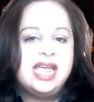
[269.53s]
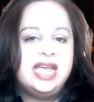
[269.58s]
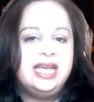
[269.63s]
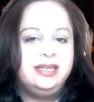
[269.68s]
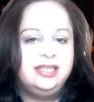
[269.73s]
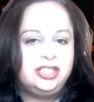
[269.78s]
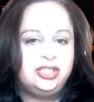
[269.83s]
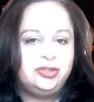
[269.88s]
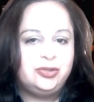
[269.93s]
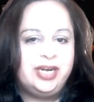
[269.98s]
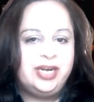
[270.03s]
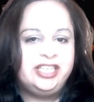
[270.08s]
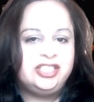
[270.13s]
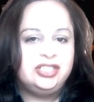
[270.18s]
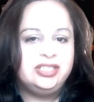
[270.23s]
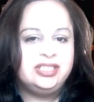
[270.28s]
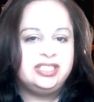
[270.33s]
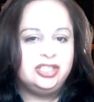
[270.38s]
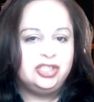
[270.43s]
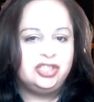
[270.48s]

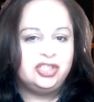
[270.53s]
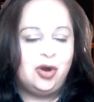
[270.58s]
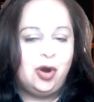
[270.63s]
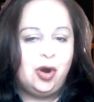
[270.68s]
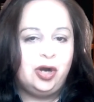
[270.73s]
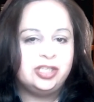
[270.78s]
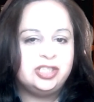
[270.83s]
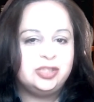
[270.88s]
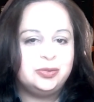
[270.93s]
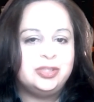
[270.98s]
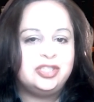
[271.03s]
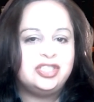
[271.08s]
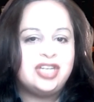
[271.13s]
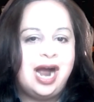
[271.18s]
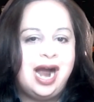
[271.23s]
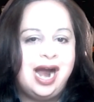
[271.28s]
illustrations and charts which